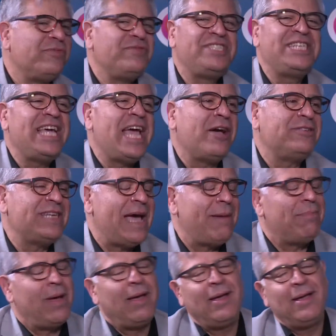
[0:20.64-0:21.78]
of Zeotap.
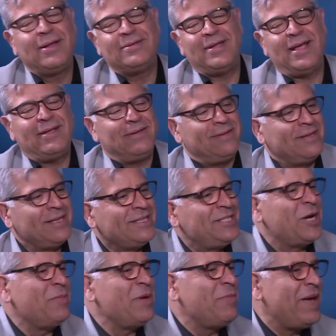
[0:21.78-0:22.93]
Daniel,
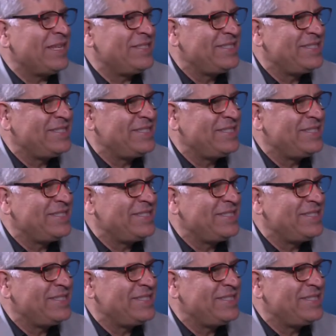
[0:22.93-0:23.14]
tell me about